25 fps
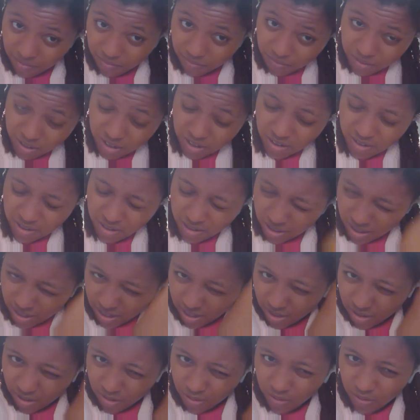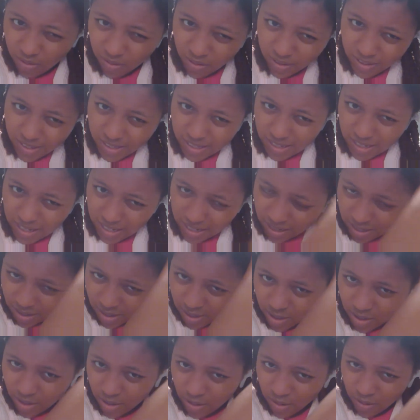But I also think tools tend
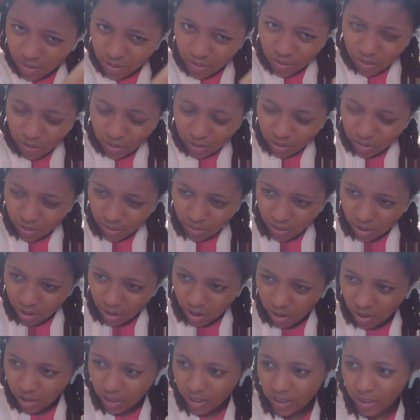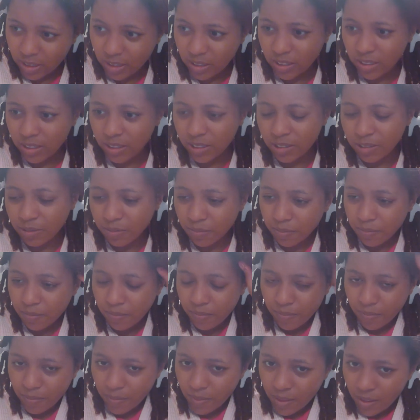to also cause
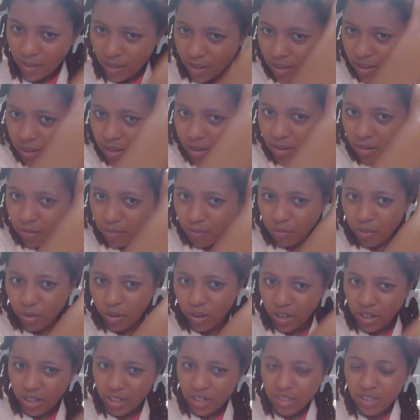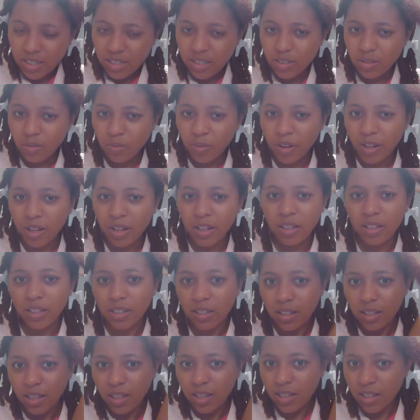breakage as
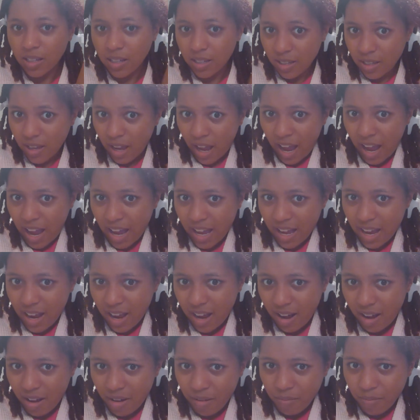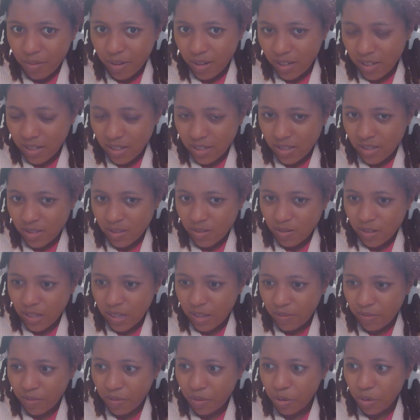well high up, because
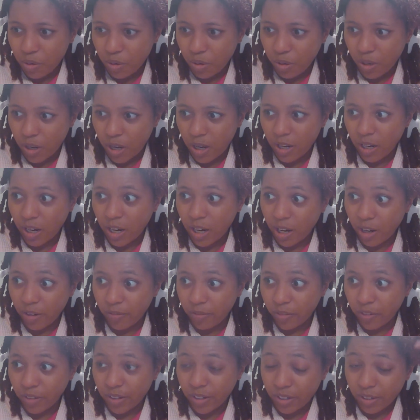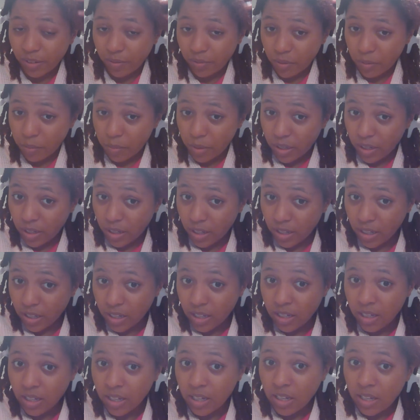if you're not careful and if you're being,
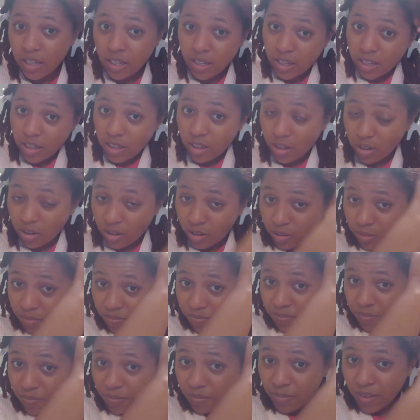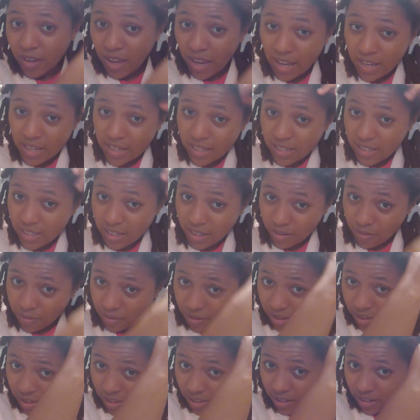hasty
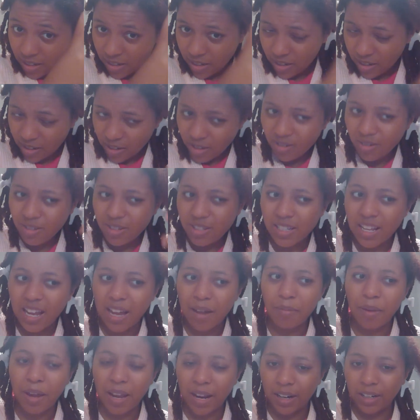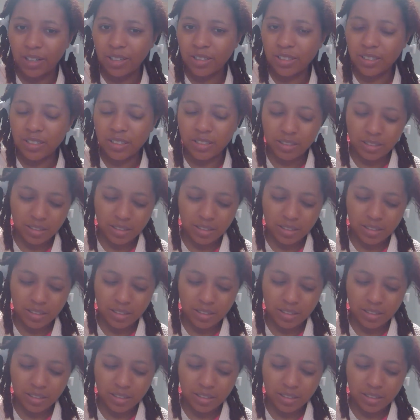with it, you snap hairs,